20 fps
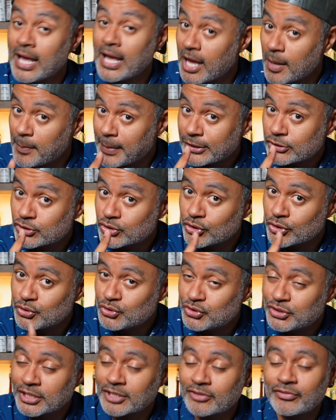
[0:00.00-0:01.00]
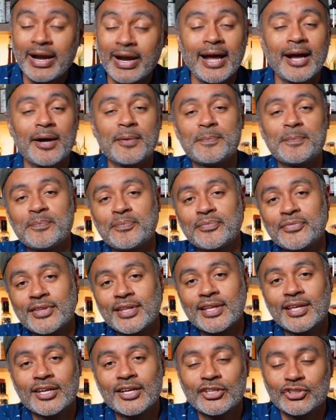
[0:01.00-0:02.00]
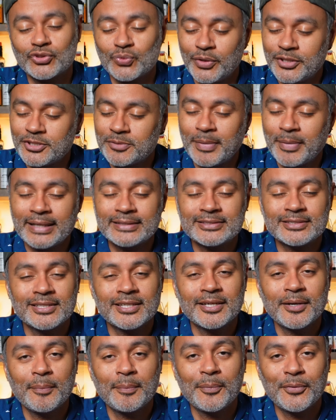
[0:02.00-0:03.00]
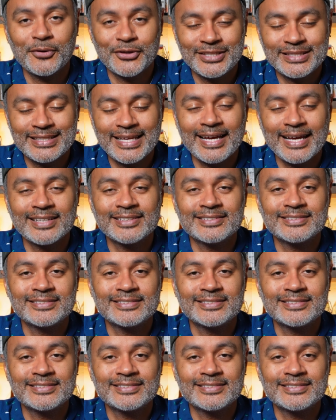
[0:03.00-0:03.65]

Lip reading: And make sure you stick around because we're about to boogie down.